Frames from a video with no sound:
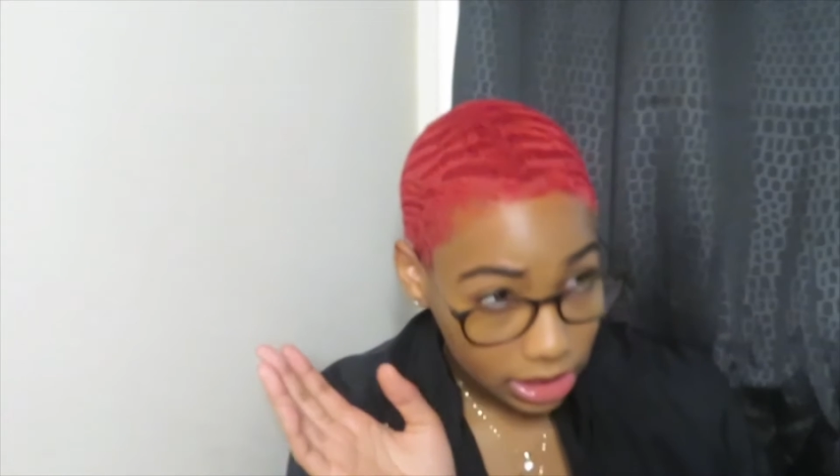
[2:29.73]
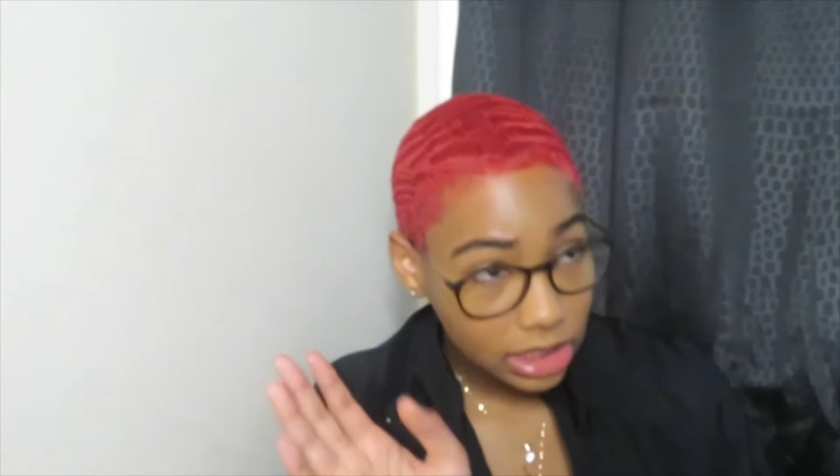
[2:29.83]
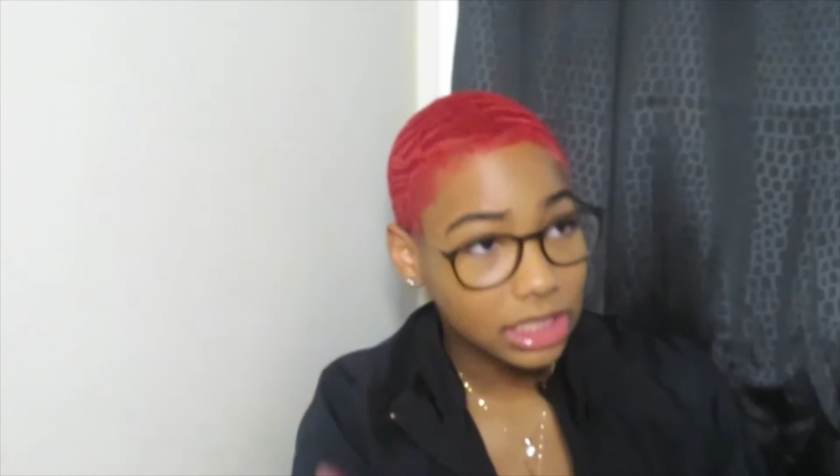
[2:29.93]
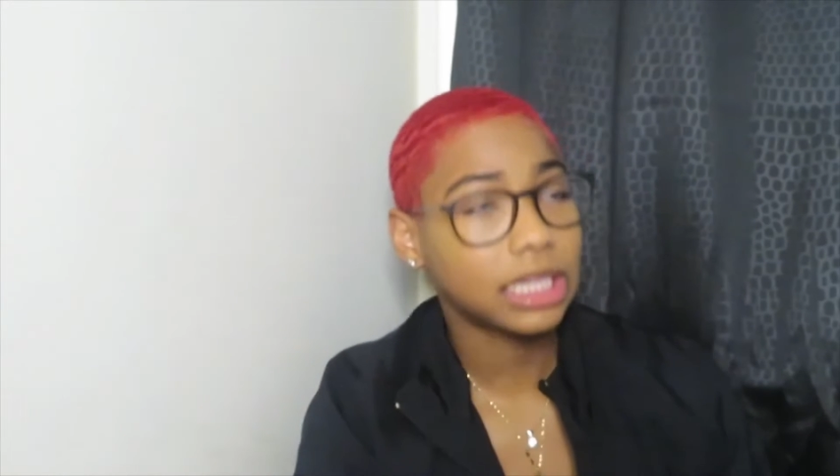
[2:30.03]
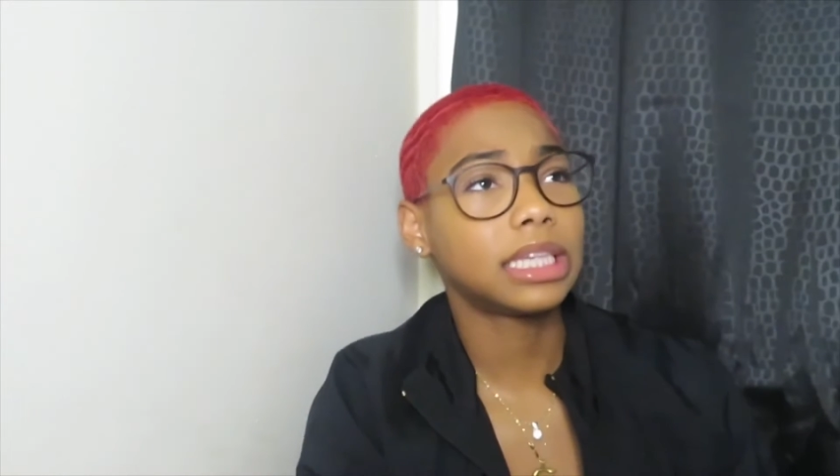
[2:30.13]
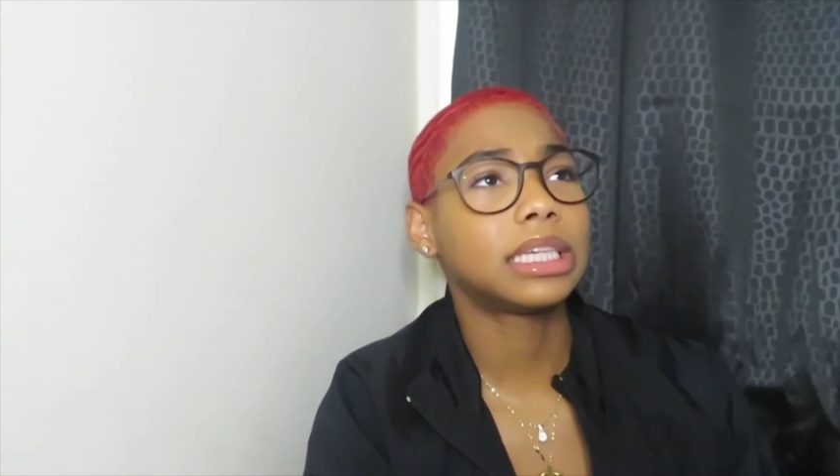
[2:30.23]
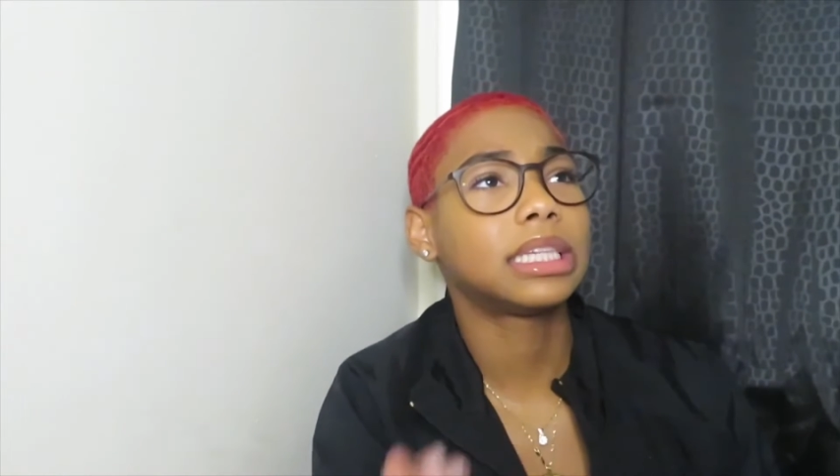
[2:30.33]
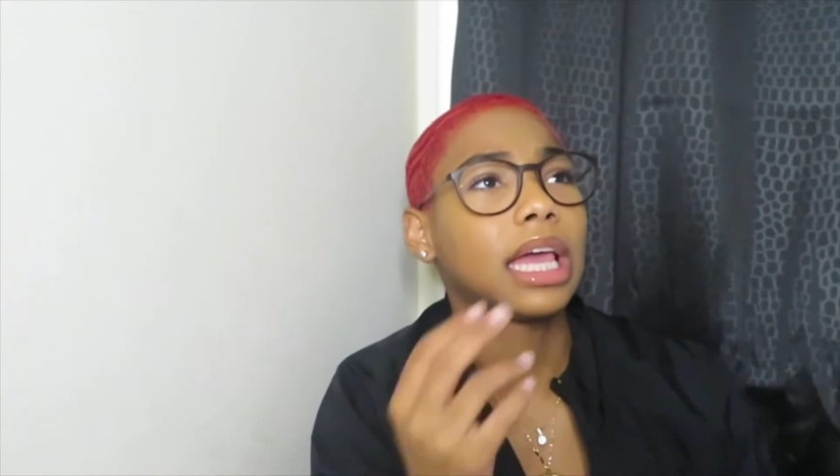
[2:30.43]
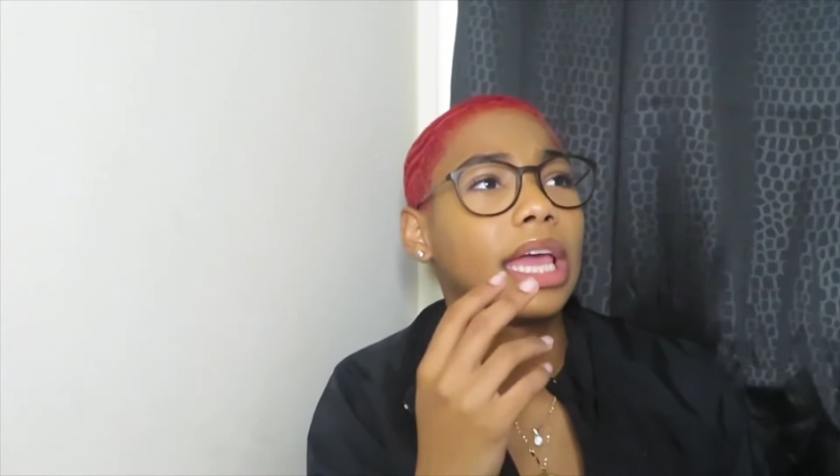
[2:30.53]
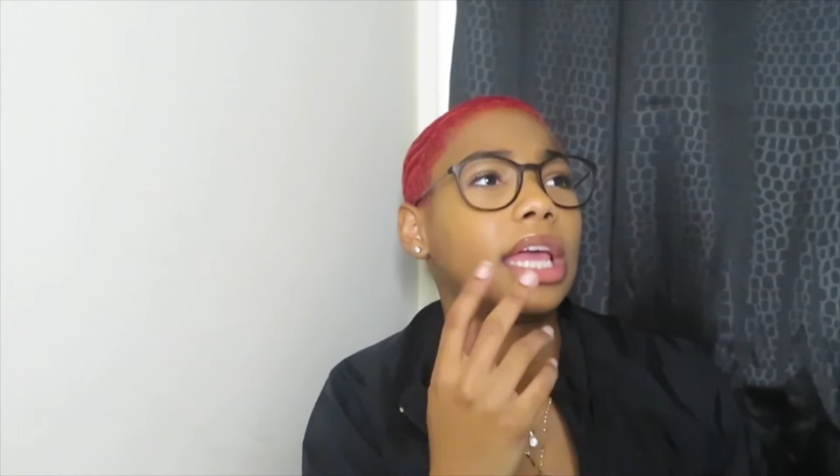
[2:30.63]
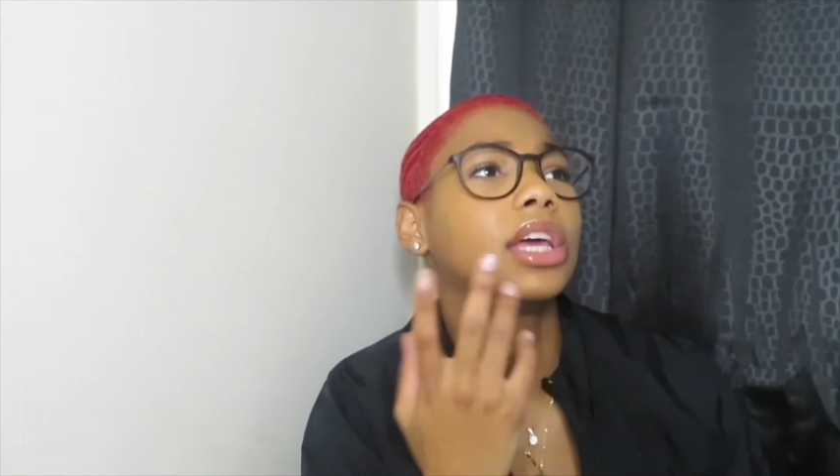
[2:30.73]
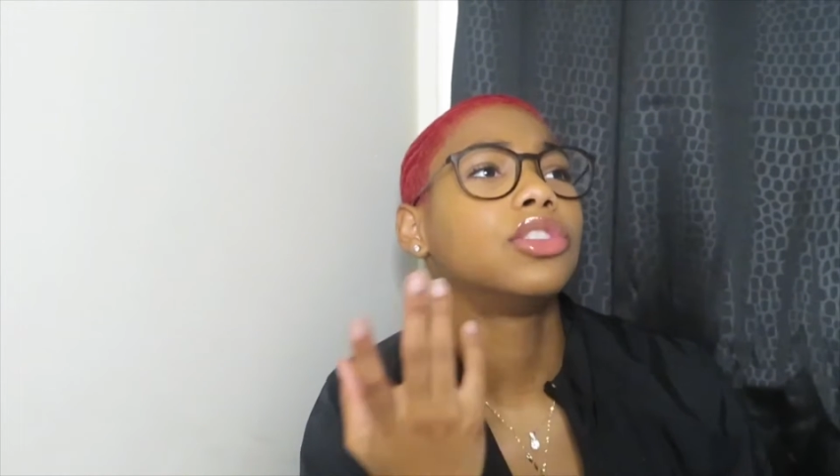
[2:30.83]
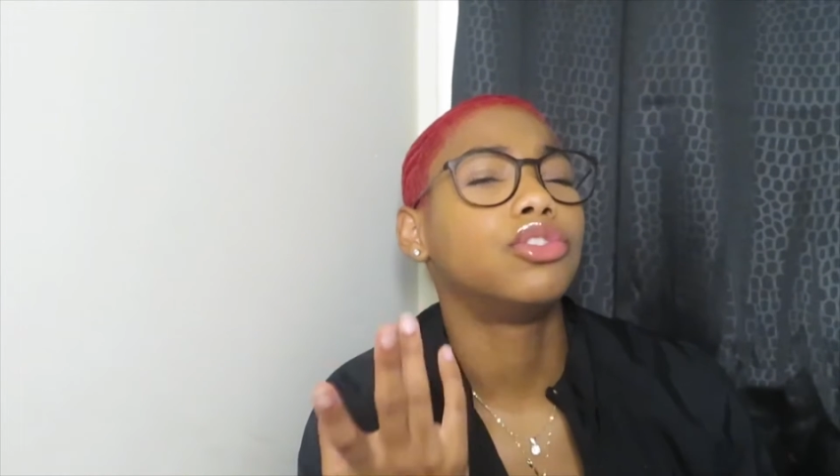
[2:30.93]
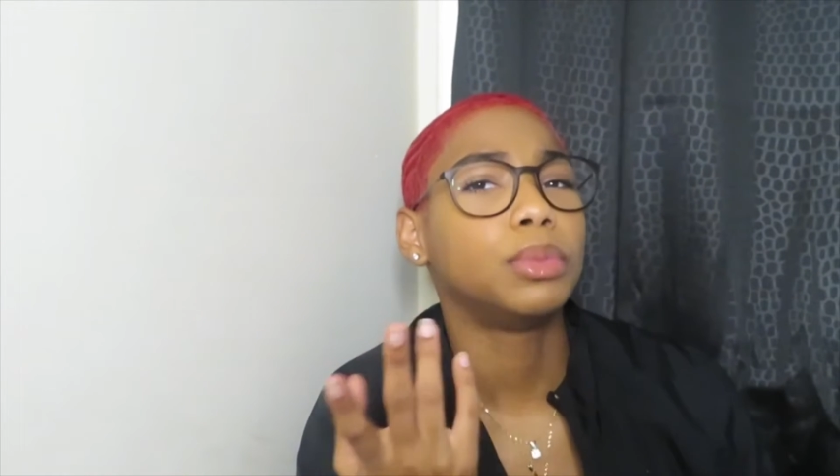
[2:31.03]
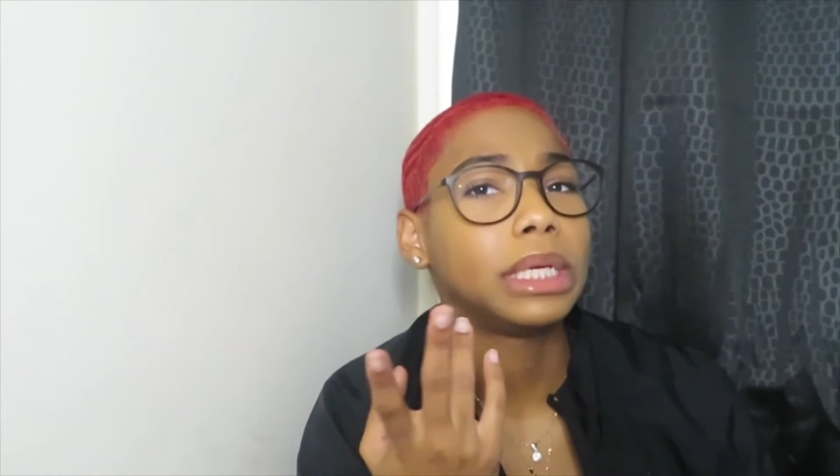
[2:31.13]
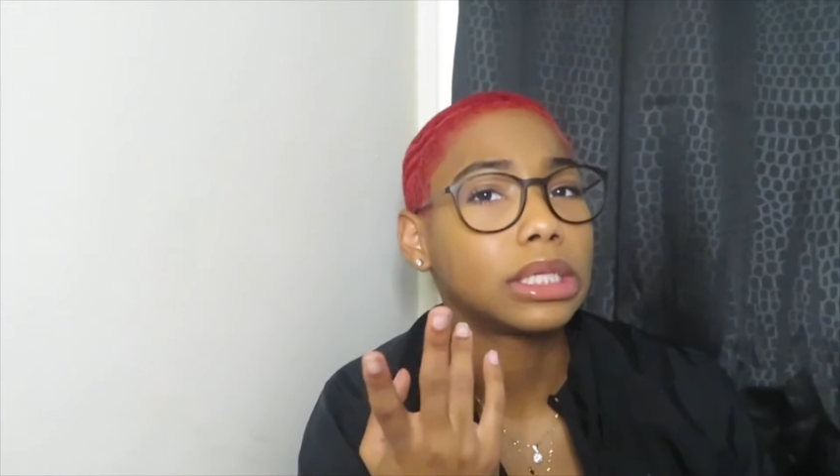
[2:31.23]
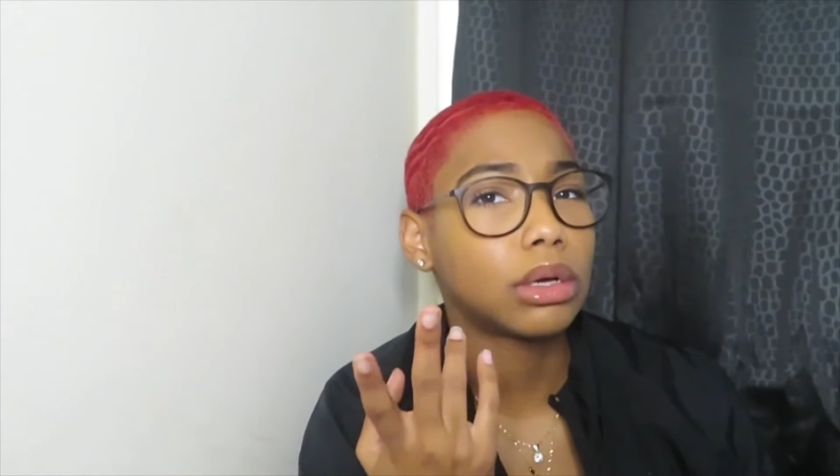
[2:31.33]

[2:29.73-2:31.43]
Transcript: is because this is like 2 weeks